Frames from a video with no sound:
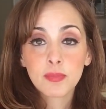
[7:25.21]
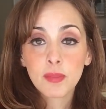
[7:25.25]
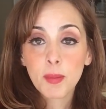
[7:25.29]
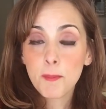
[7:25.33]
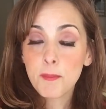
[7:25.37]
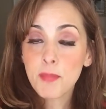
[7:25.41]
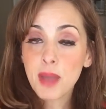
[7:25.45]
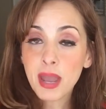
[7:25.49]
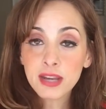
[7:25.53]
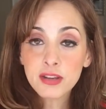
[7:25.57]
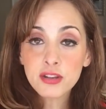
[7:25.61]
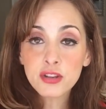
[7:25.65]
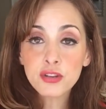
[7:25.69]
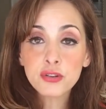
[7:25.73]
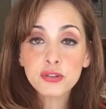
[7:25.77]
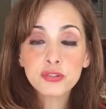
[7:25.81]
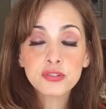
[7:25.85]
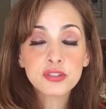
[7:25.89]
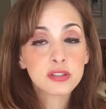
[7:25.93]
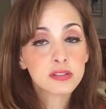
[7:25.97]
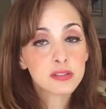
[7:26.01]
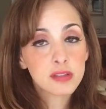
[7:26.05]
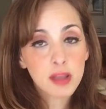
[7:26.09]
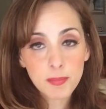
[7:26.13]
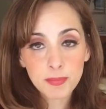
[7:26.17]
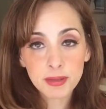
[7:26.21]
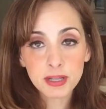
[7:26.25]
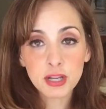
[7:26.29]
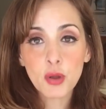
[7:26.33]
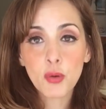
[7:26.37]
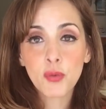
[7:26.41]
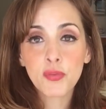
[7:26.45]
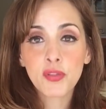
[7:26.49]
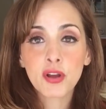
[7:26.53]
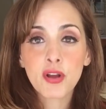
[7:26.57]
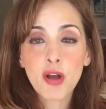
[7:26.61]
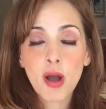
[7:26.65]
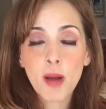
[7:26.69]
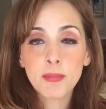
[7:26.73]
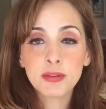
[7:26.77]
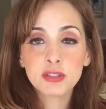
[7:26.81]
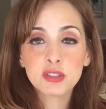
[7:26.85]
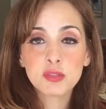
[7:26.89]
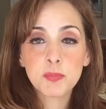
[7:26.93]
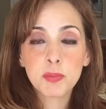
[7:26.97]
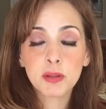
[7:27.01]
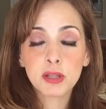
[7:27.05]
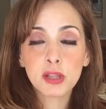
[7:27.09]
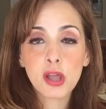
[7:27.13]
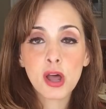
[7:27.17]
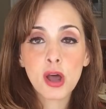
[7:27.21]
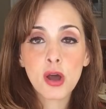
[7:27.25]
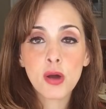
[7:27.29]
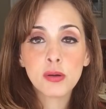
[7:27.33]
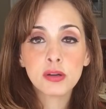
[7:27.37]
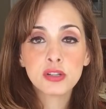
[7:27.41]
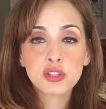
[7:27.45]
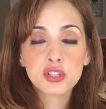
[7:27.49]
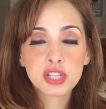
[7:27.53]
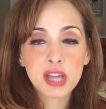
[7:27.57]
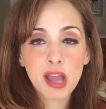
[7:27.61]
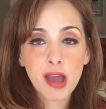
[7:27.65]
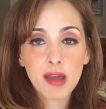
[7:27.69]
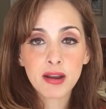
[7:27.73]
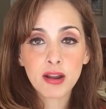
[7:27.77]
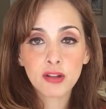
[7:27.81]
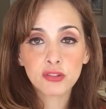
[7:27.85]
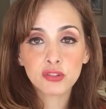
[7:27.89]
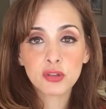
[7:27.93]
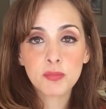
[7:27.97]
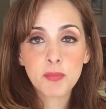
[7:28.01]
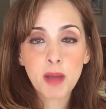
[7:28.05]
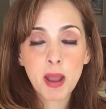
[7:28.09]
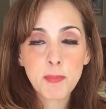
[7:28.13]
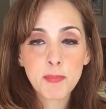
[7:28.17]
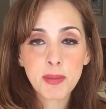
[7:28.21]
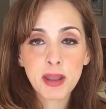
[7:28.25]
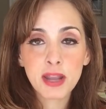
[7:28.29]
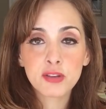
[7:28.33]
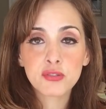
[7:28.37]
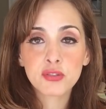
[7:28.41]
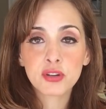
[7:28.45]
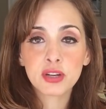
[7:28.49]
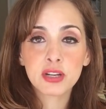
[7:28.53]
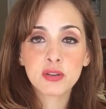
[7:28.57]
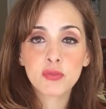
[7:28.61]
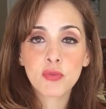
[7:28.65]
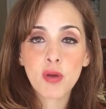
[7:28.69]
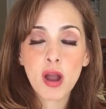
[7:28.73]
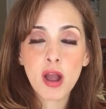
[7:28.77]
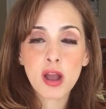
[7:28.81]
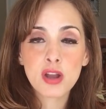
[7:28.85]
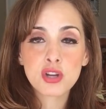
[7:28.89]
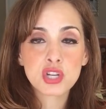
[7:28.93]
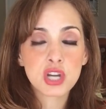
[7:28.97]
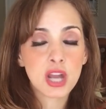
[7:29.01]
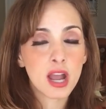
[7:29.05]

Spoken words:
menus, let me know in the comments below. Shout out to my Patreon Raj.